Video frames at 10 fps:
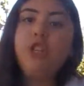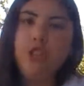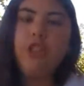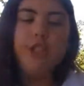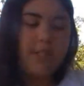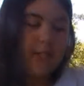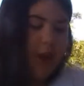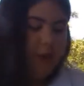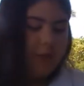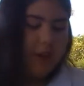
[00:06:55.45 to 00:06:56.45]
good
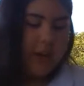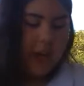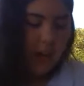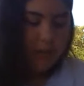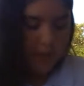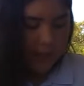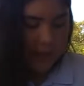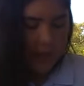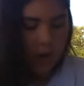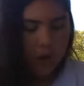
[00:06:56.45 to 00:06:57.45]
stuff, and now to
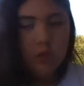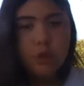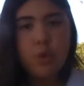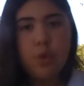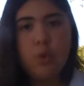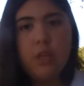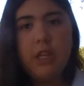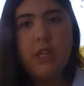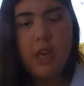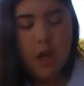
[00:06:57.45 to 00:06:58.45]
get onto
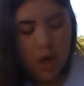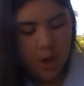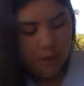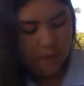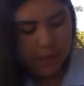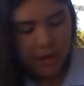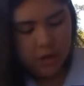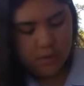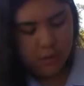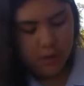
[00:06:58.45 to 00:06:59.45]
the
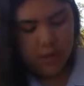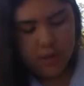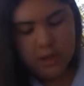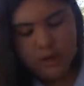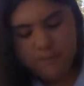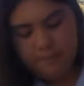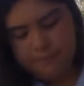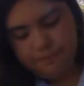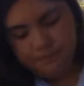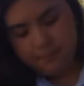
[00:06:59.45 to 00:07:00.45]
bigger pocket.
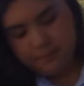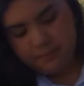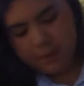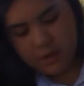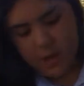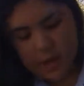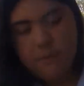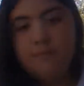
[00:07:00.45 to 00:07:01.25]
Okay.